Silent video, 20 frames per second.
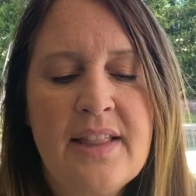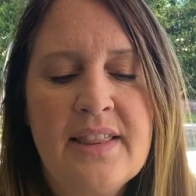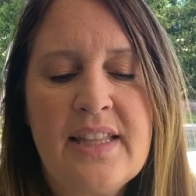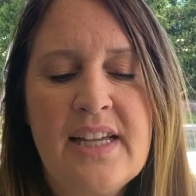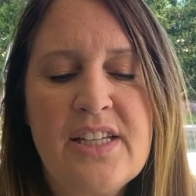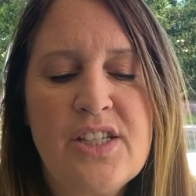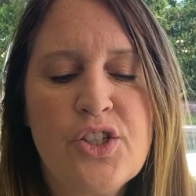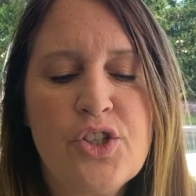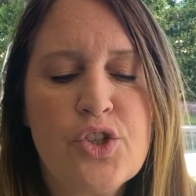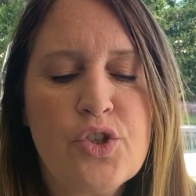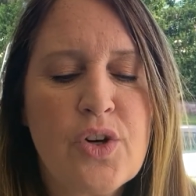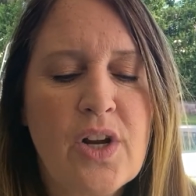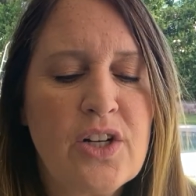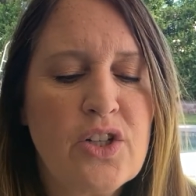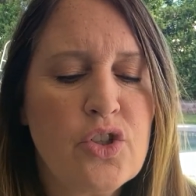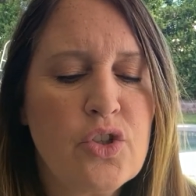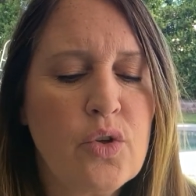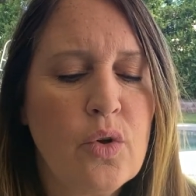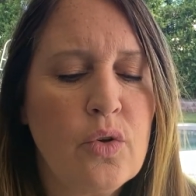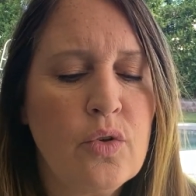They
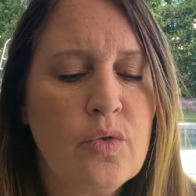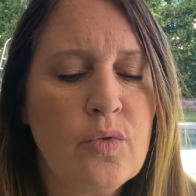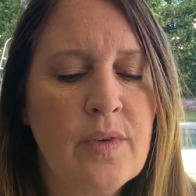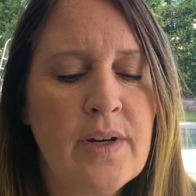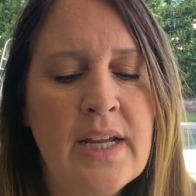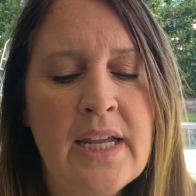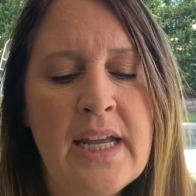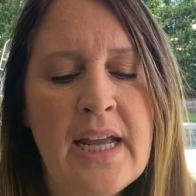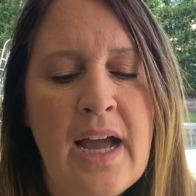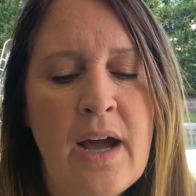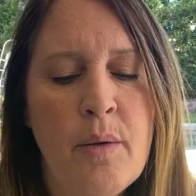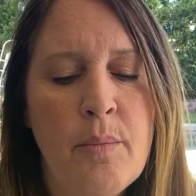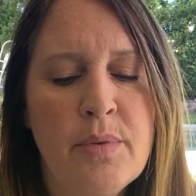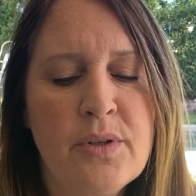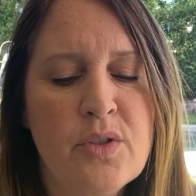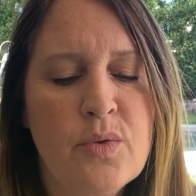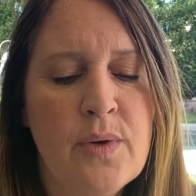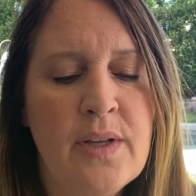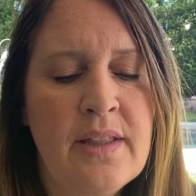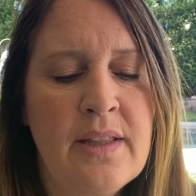stretched old Ringy out
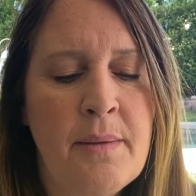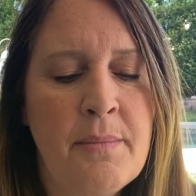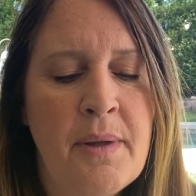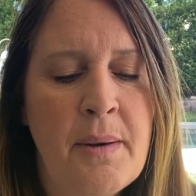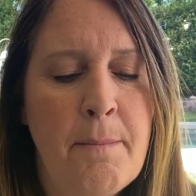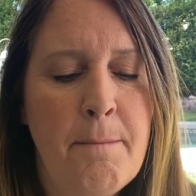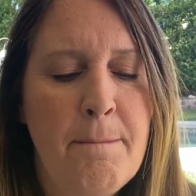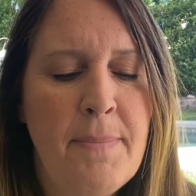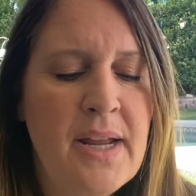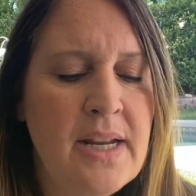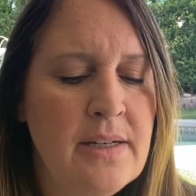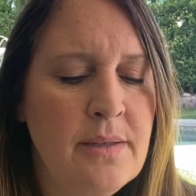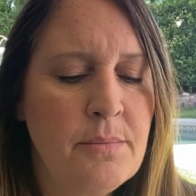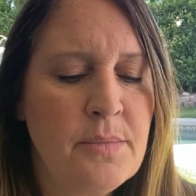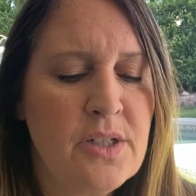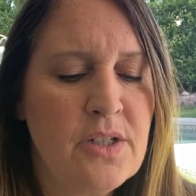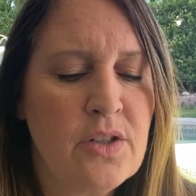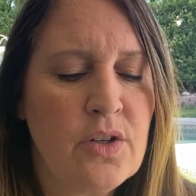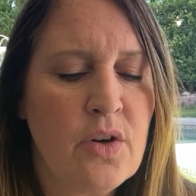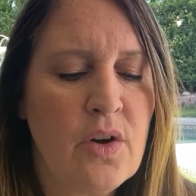between them and pinned him
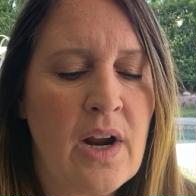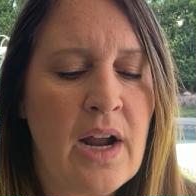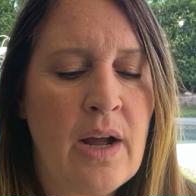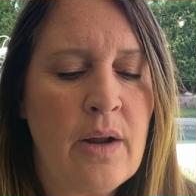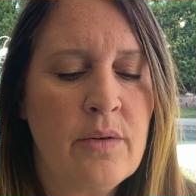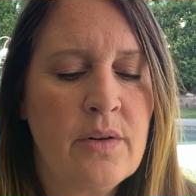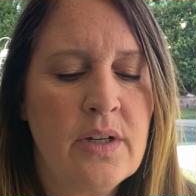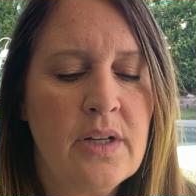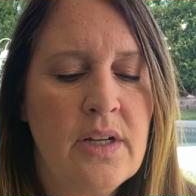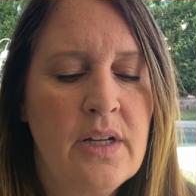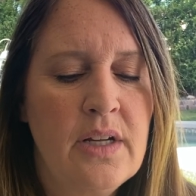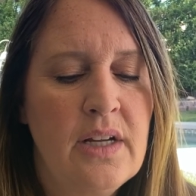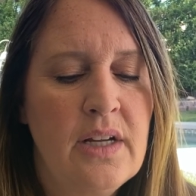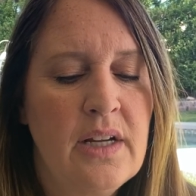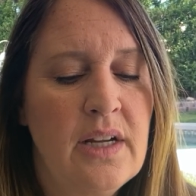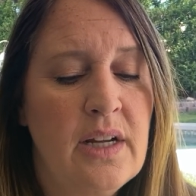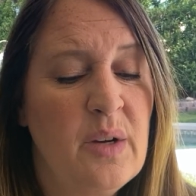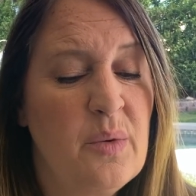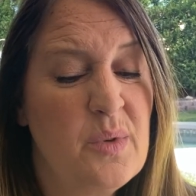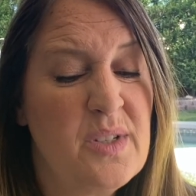to the ground.
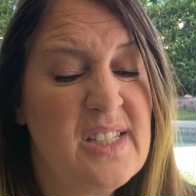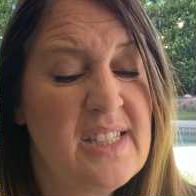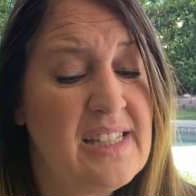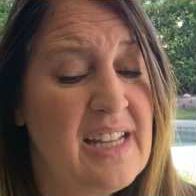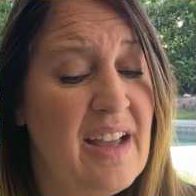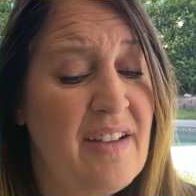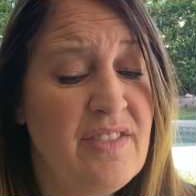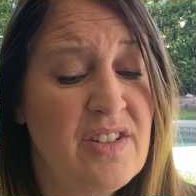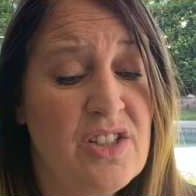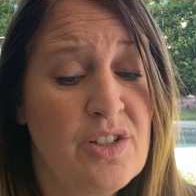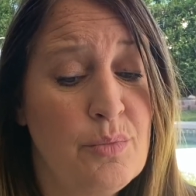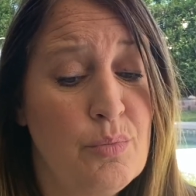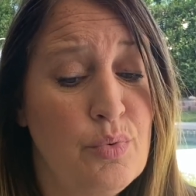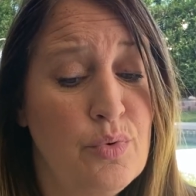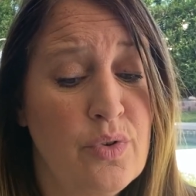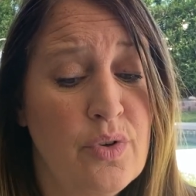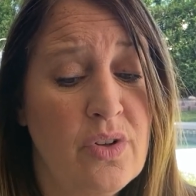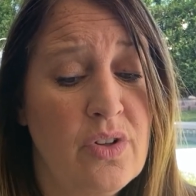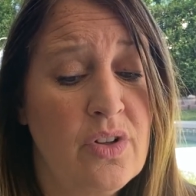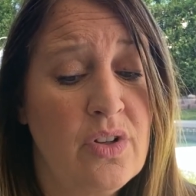It was savage and
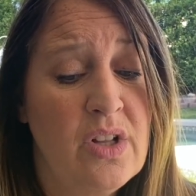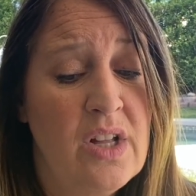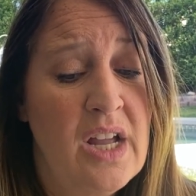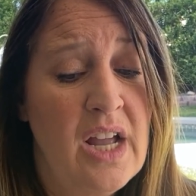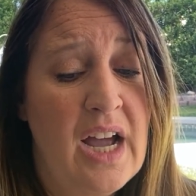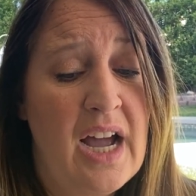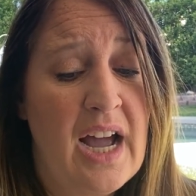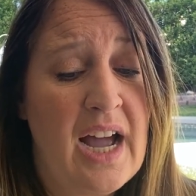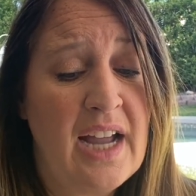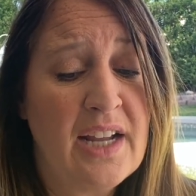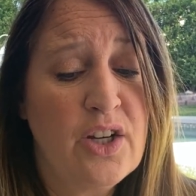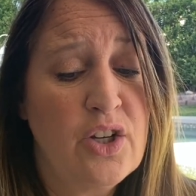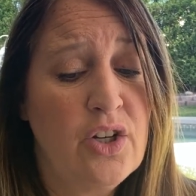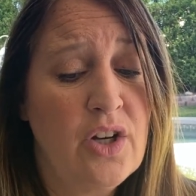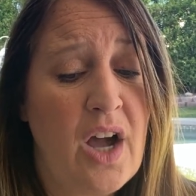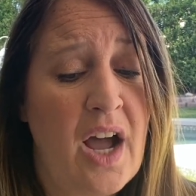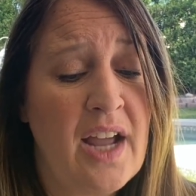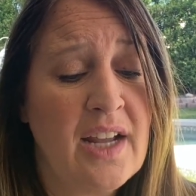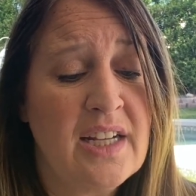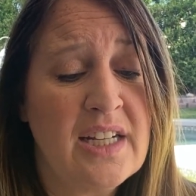brutal. I
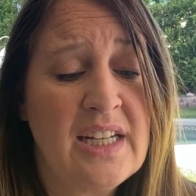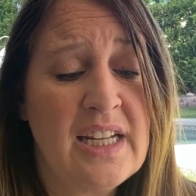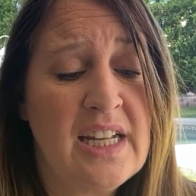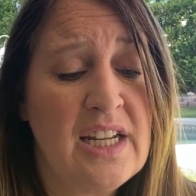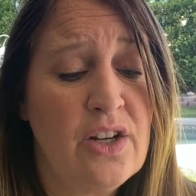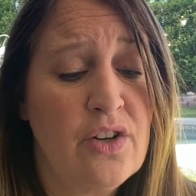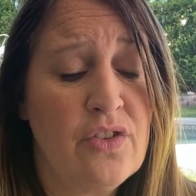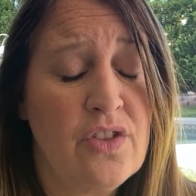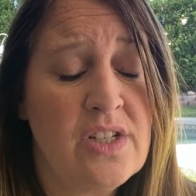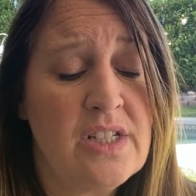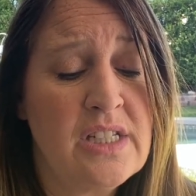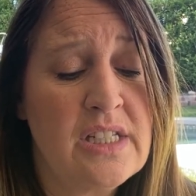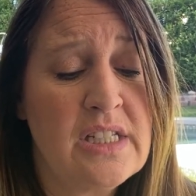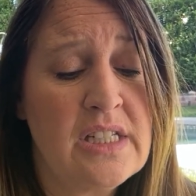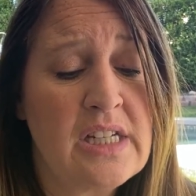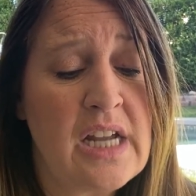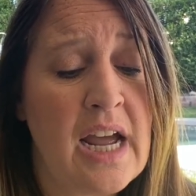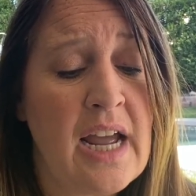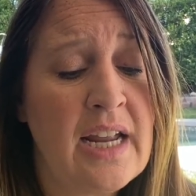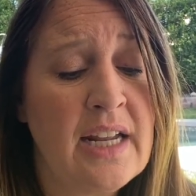could hear the
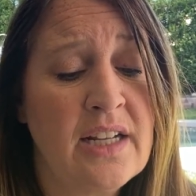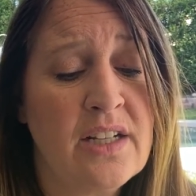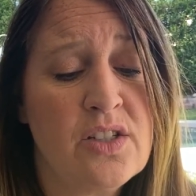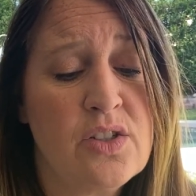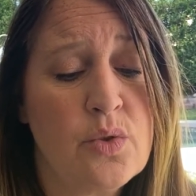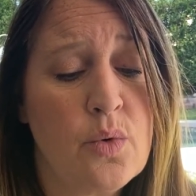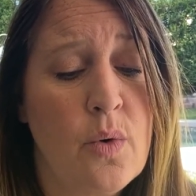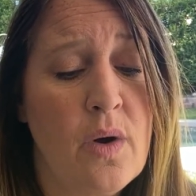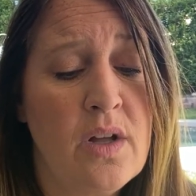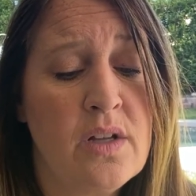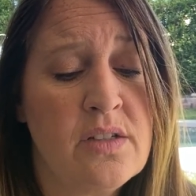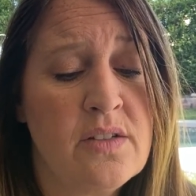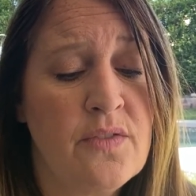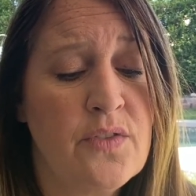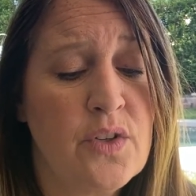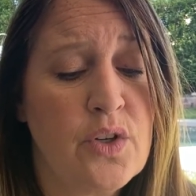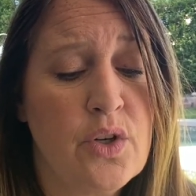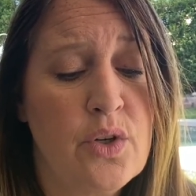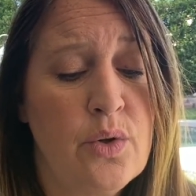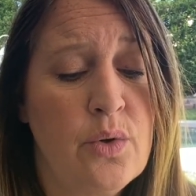dying squalls
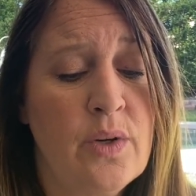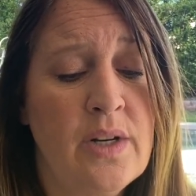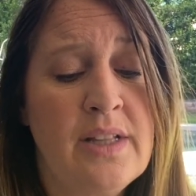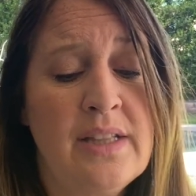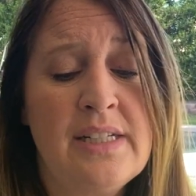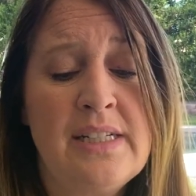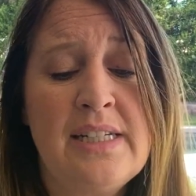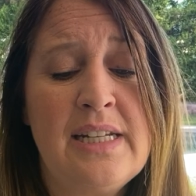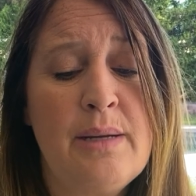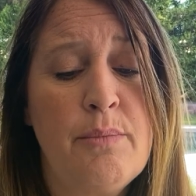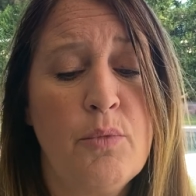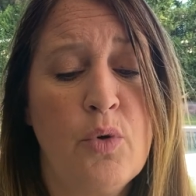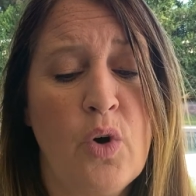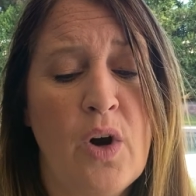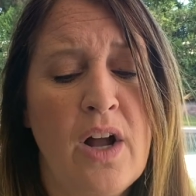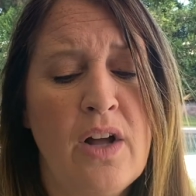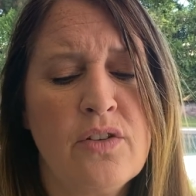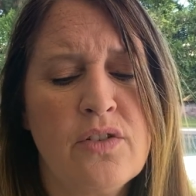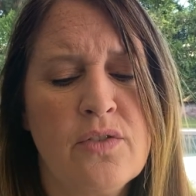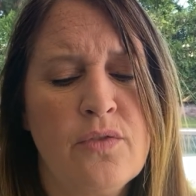of the coon and the deep
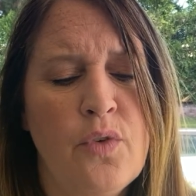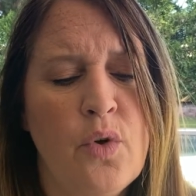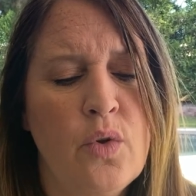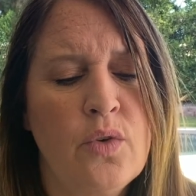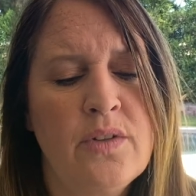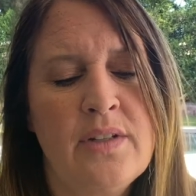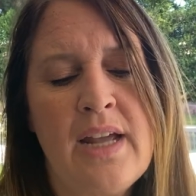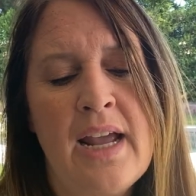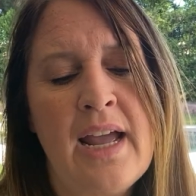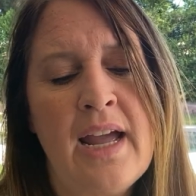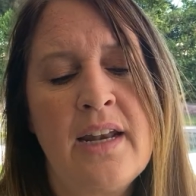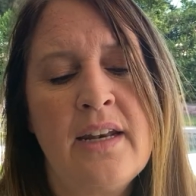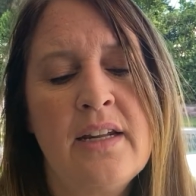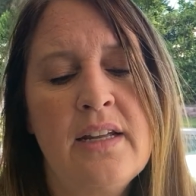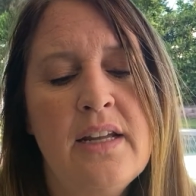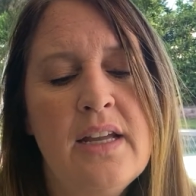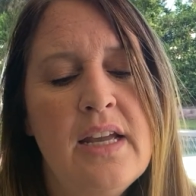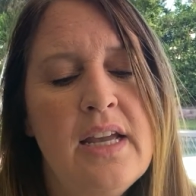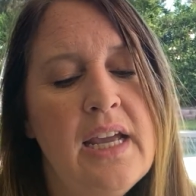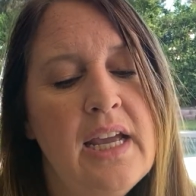growls of old Dan.
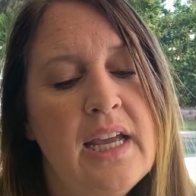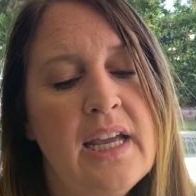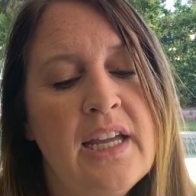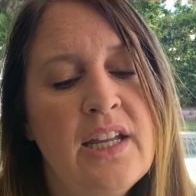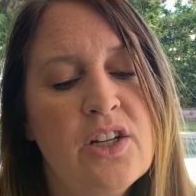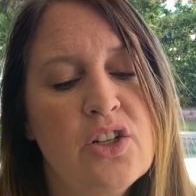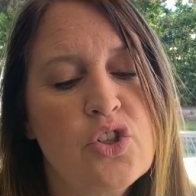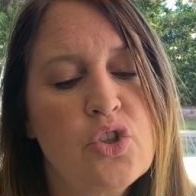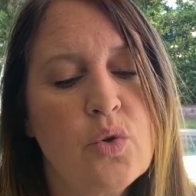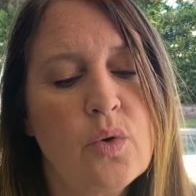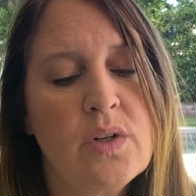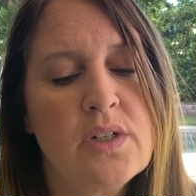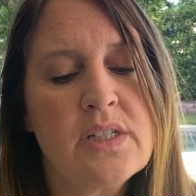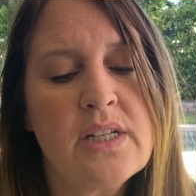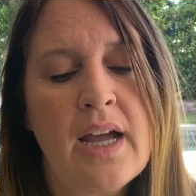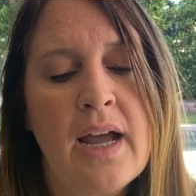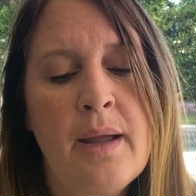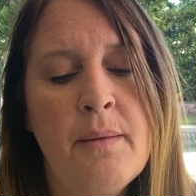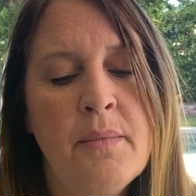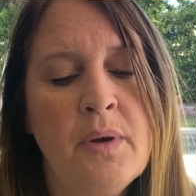In a short
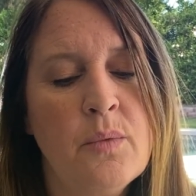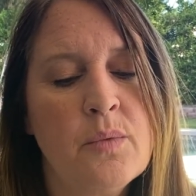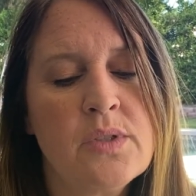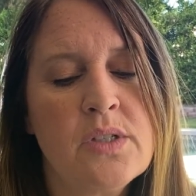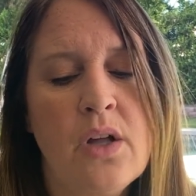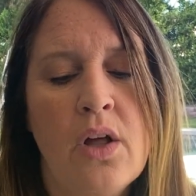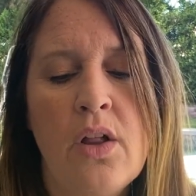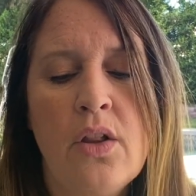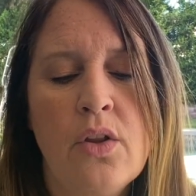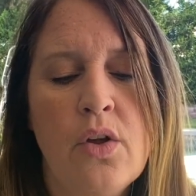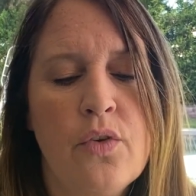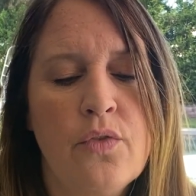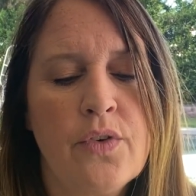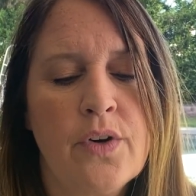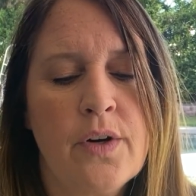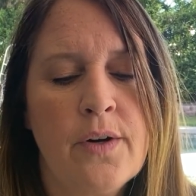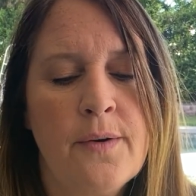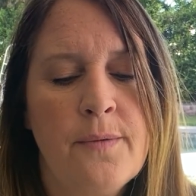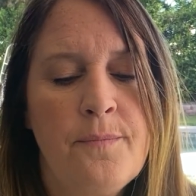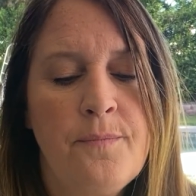time, it was all
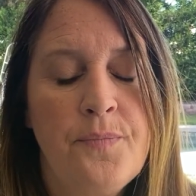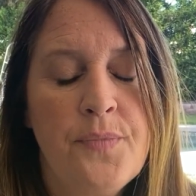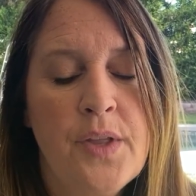over.